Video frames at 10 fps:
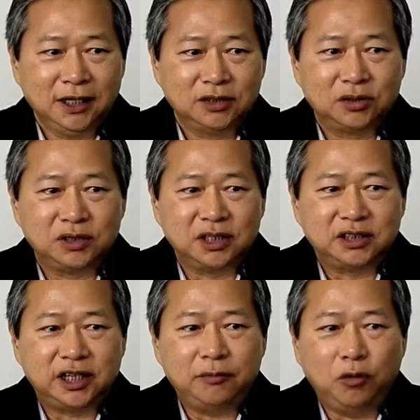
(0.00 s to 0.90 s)
So the
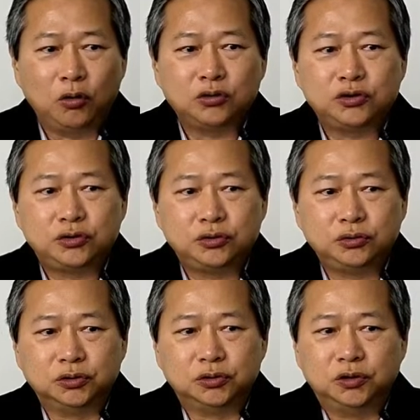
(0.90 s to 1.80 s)
same holds
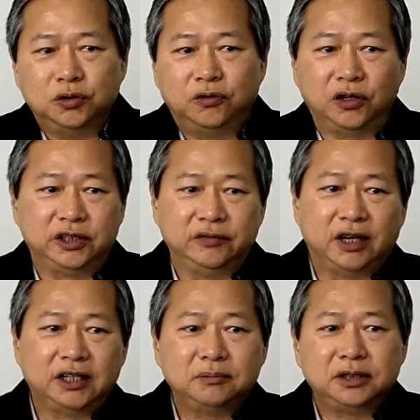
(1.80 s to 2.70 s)
true for
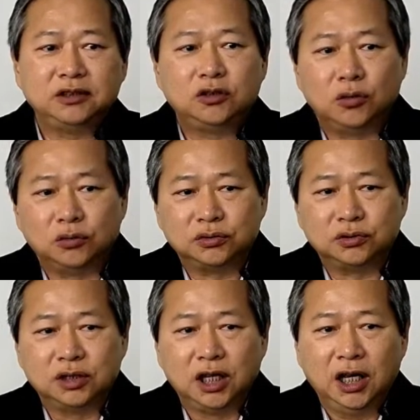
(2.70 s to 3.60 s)
development goals.
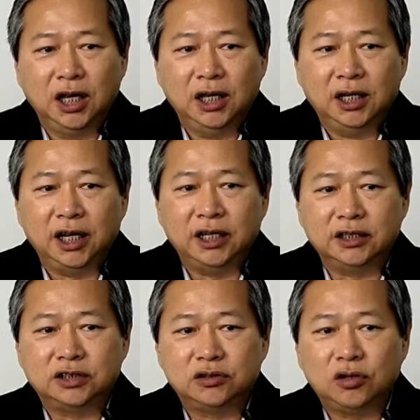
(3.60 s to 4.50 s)
It
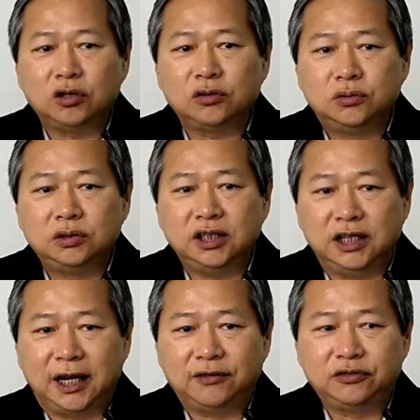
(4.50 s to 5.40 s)
is not good
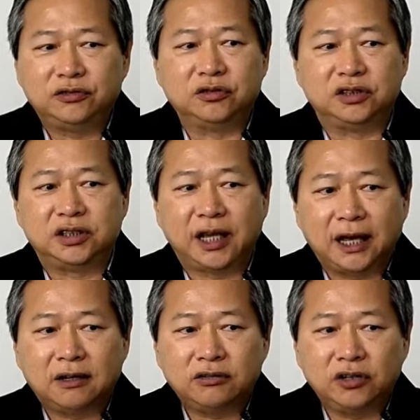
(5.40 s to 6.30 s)
enough to
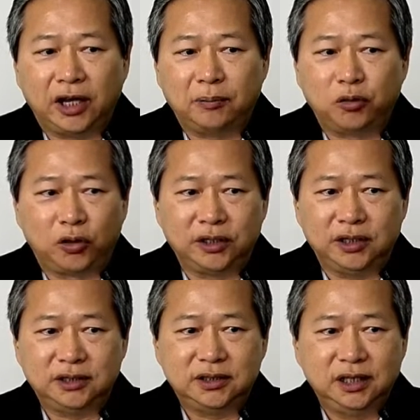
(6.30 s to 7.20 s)
tell your
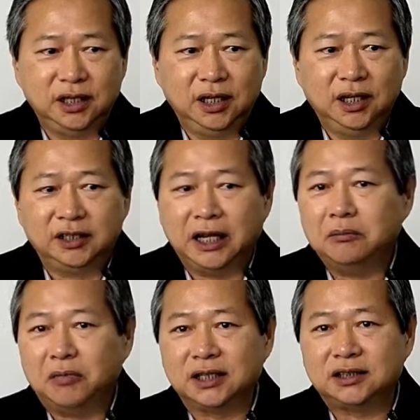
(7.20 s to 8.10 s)
employees they
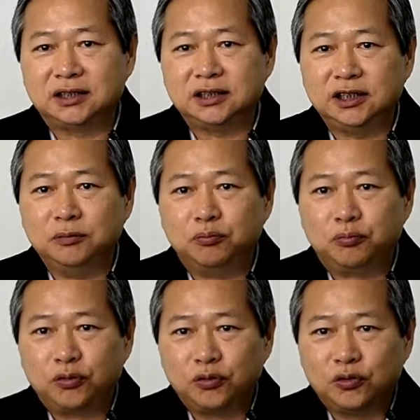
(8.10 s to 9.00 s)
must
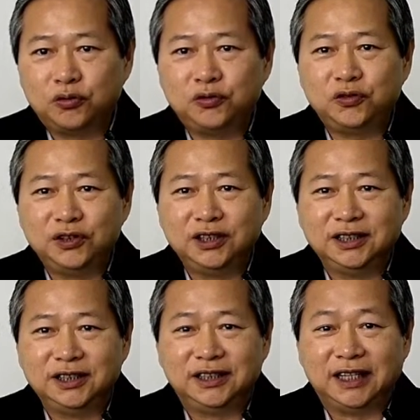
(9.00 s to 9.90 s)
improve
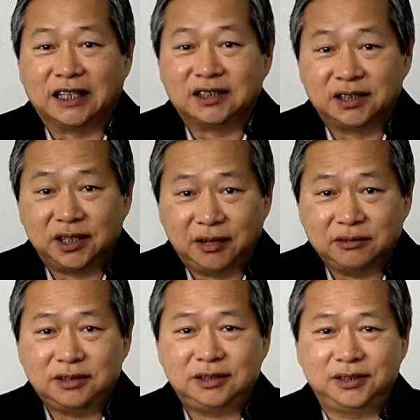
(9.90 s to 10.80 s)
their sales,